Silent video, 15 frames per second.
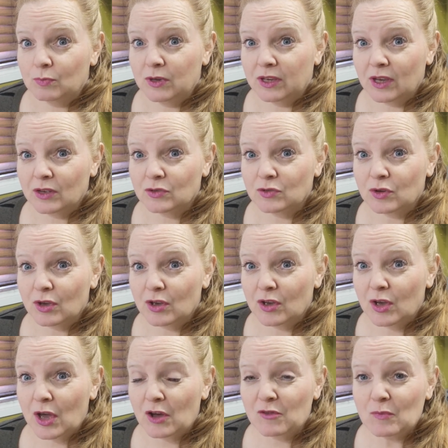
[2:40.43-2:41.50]
because
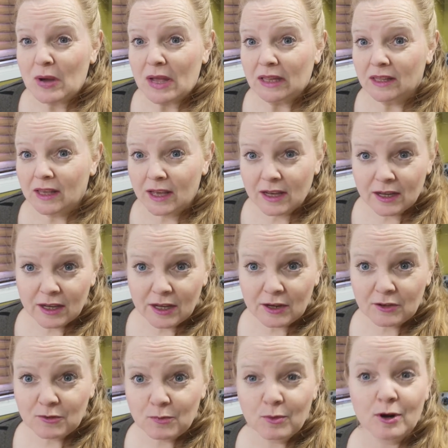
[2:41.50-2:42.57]
of my lack
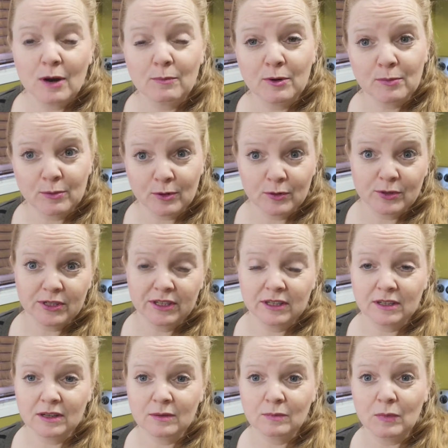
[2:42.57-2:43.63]
of proper
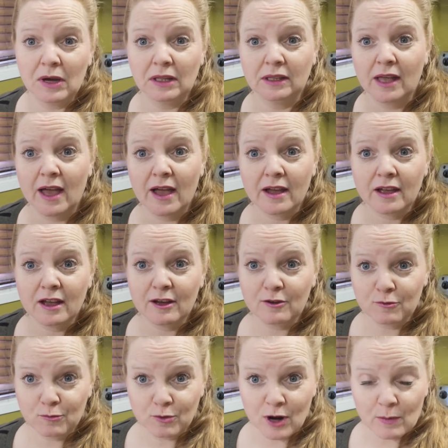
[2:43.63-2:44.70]
protein, my lack
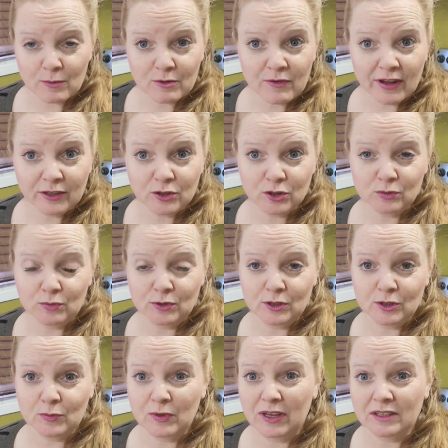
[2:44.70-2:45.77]
of proper
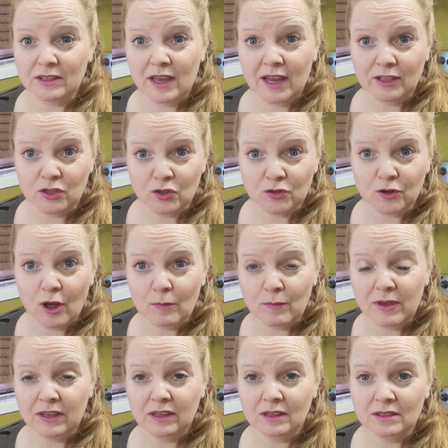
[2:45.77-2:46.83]
vegetables, because I had stopped
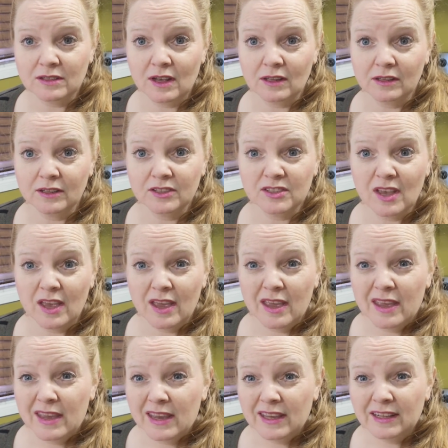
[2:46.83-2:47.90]
making salads
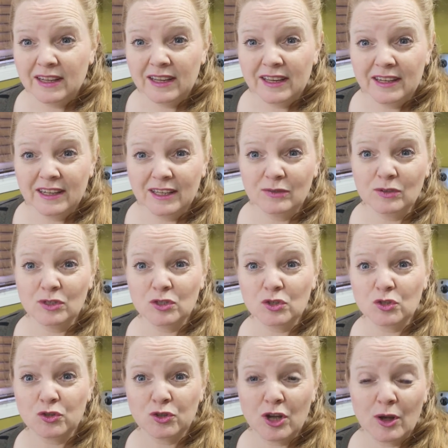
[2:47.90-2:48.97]
and I had even
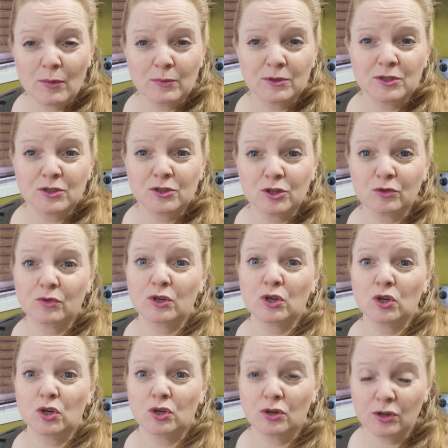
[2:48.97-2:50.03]
stopped
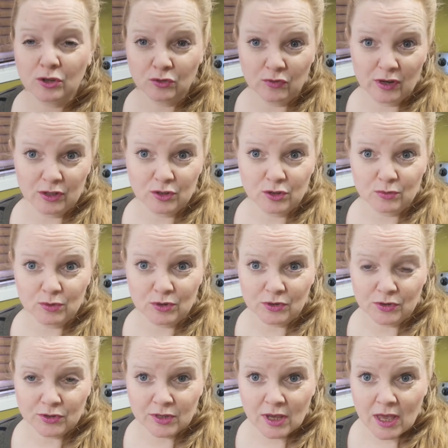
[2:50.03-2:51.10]
serving cooked
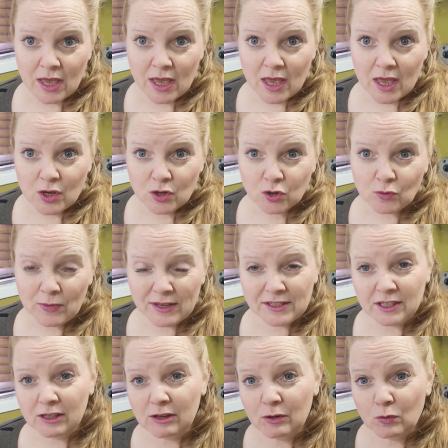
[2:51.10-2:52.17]
vegetables. So
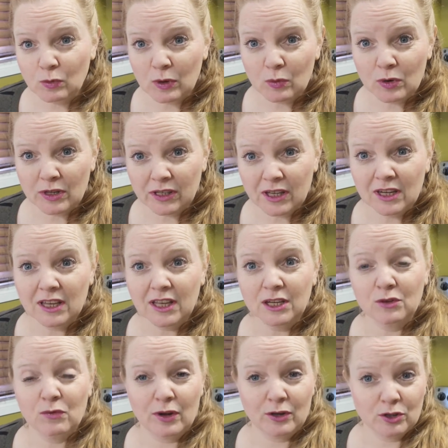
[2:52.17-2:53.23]
basically we weren't getting
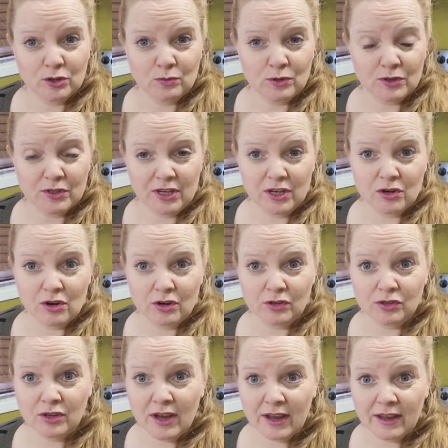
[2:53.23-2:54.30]
any vegetables in our
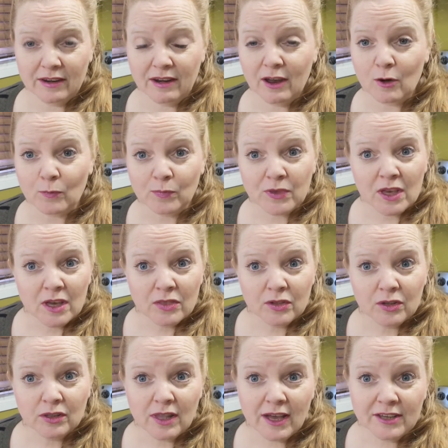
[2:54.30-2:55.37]
diet. Now,
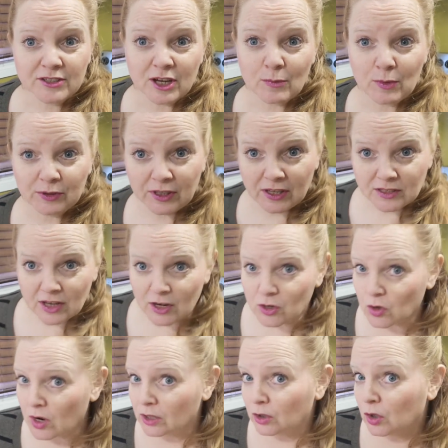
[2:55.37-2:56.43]
the last couple days, I
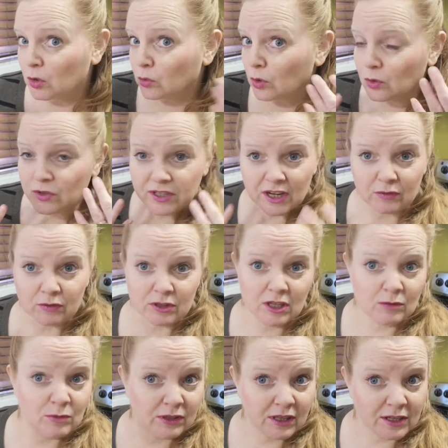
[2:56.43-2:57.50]
know I look rosy and
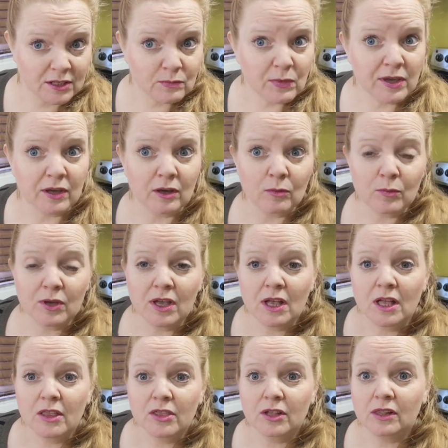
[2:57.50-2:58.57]
everything, but that's makeup.
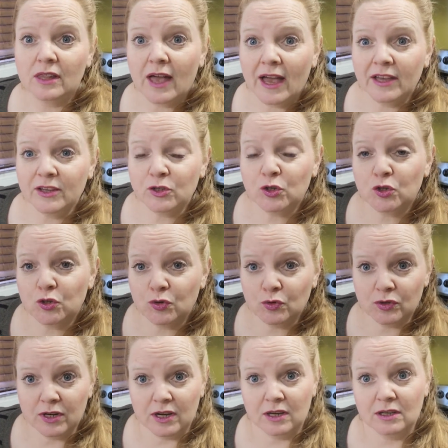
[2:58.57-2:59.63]
The last
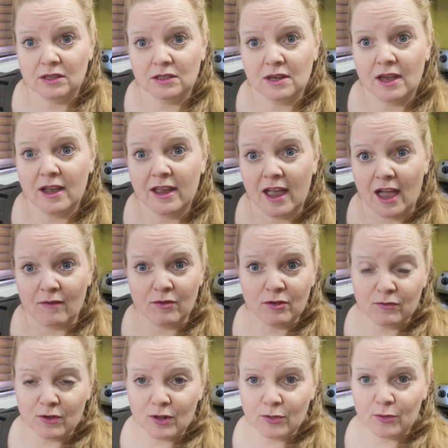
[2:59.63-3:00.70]
2 days, I
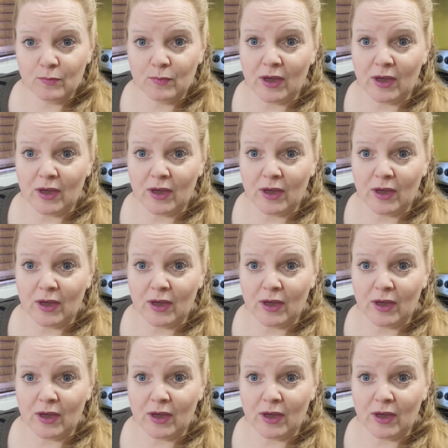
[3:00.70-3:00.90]
haven't felt the